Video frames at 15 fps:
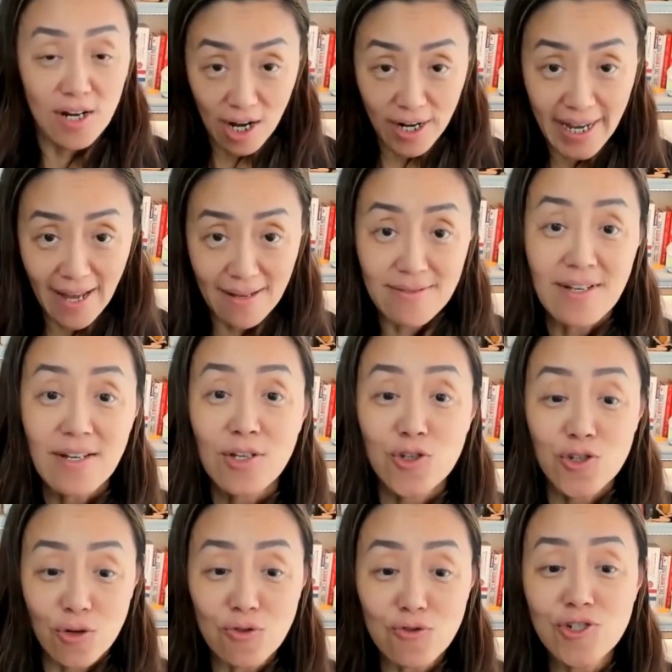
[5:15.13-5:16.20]
again,
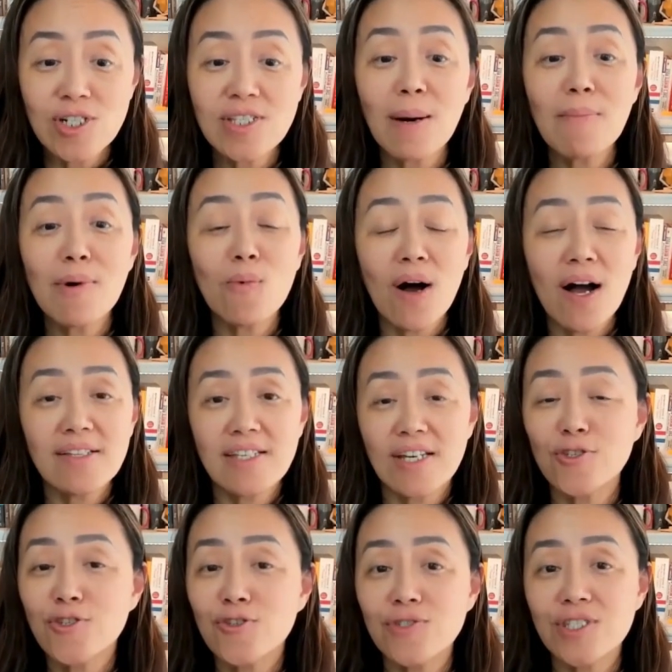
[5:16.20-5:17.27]
solution number one
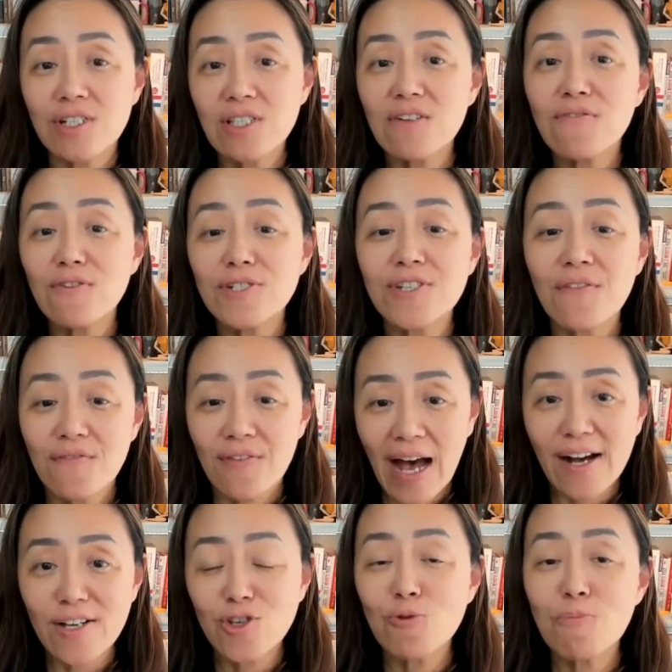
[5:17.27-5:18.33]
is to deliver the
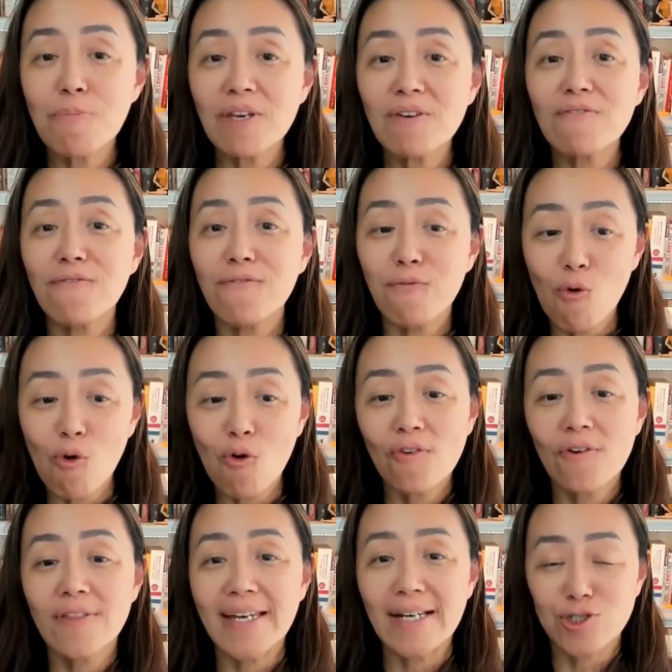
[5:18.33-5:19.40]
value
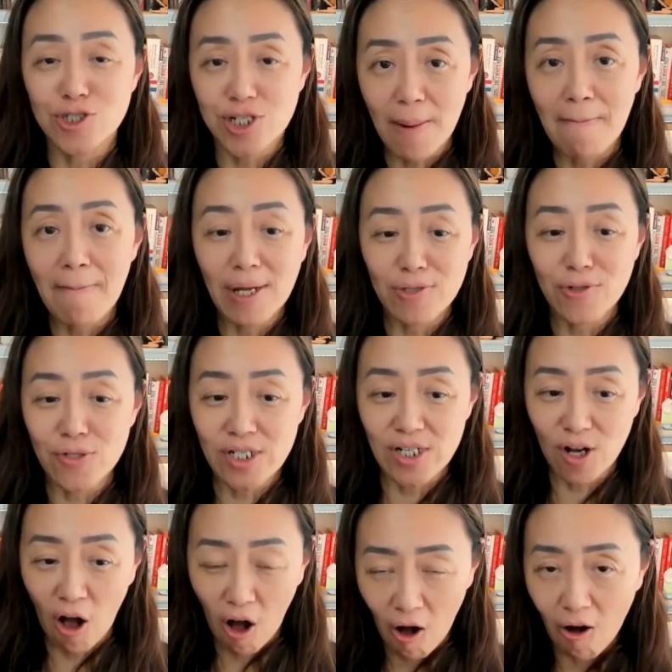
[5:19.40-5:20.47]
before they jump onto the
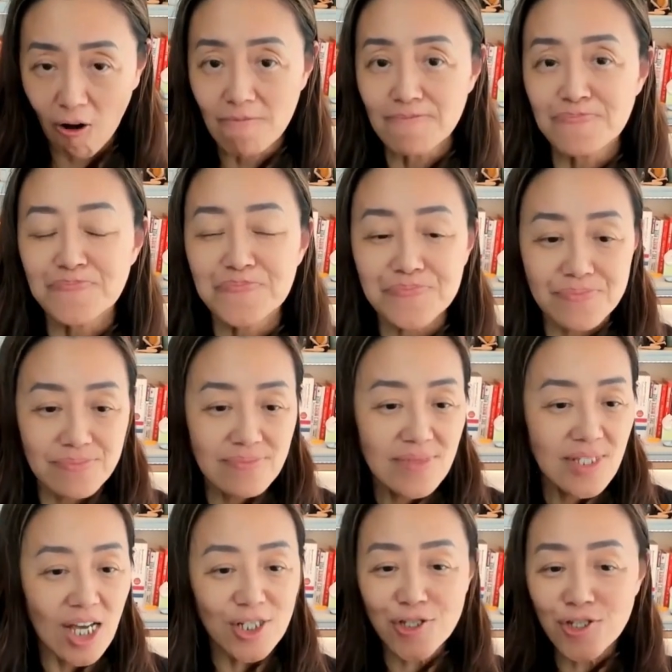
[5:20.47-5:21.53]
call.
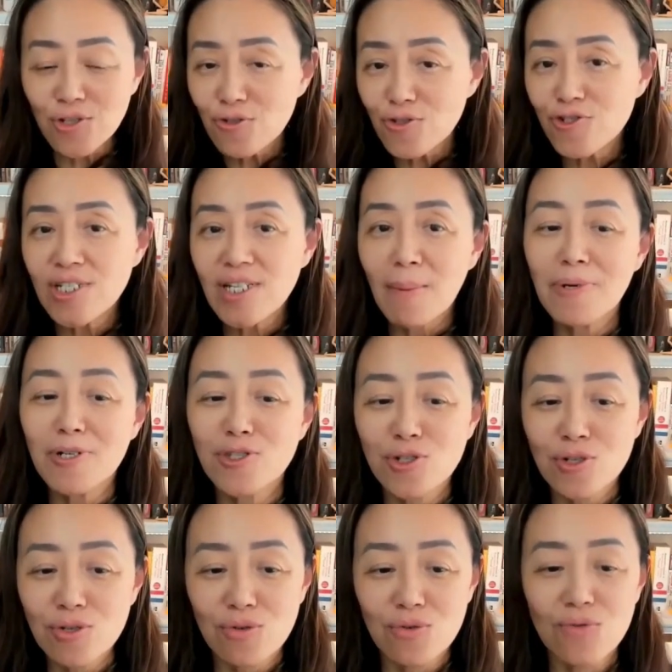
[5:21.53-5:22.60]
Solution number
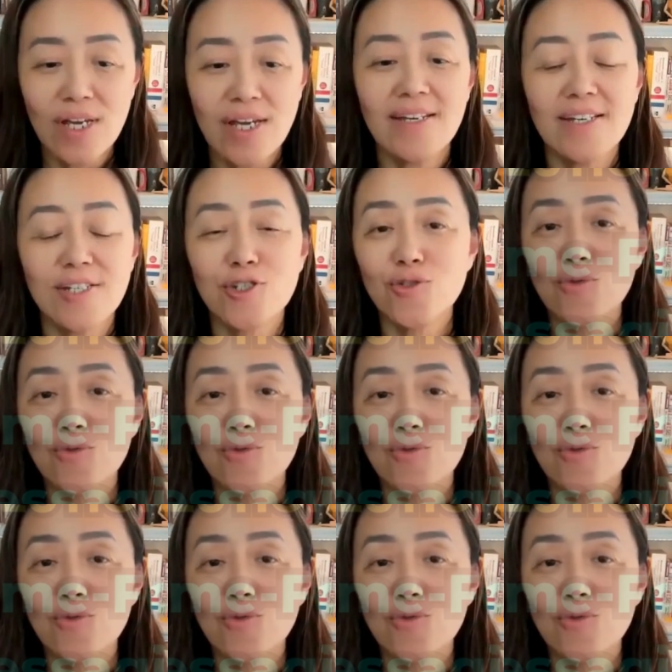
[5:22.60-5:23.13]
two is